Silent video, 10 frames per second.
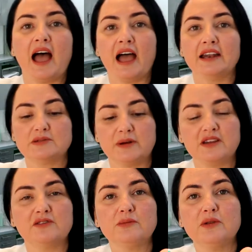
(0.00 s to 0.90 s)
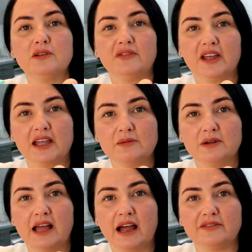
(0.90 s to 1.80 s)
And when you remove it, it
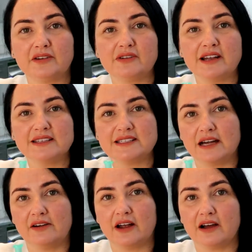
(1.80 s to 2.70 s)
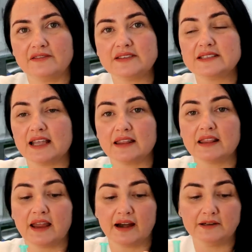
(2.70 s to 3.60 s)
will have a raised area of skin
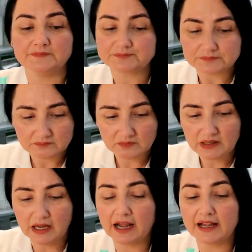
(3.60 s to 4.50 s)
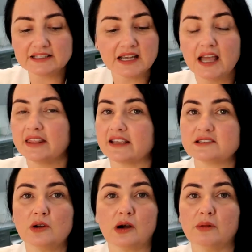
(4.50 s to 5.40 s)
there, and
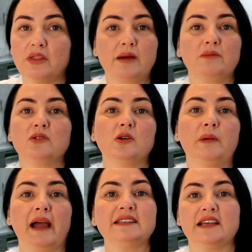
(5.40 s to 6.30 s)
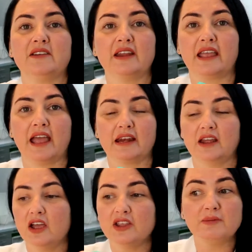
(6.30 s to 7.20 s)
that's normal. That will go back down
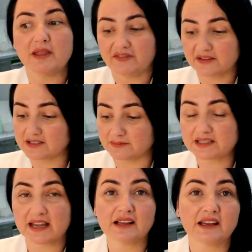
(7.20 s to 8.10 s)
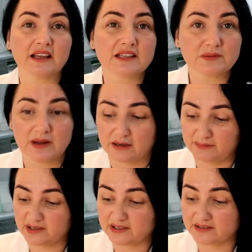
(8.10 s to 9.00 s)
again. You may feel some tingling as
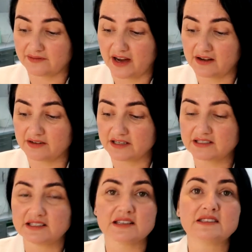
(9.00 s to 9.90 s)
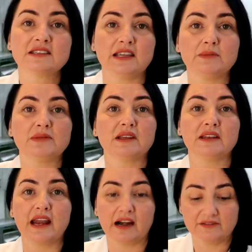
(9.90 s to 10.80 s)
well, because the virus does keep the
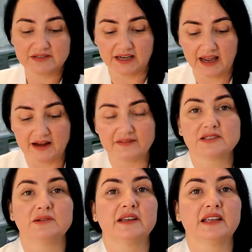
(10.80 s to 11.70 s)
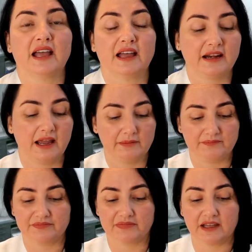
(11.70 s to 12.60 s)
nerves alive, so it
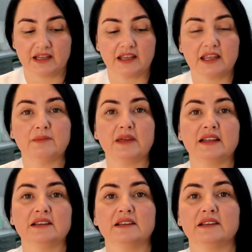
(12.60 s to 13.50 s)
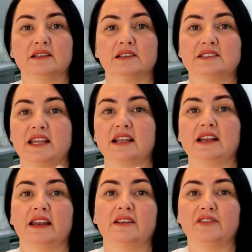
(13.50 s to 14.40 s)
can keep that
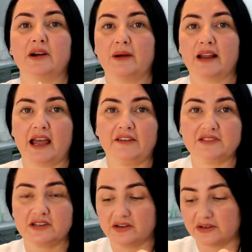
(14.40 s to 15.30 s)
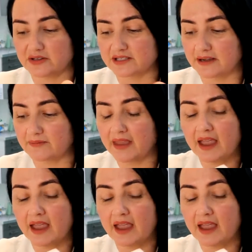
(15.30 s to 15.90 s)
tingling for a while after you use it.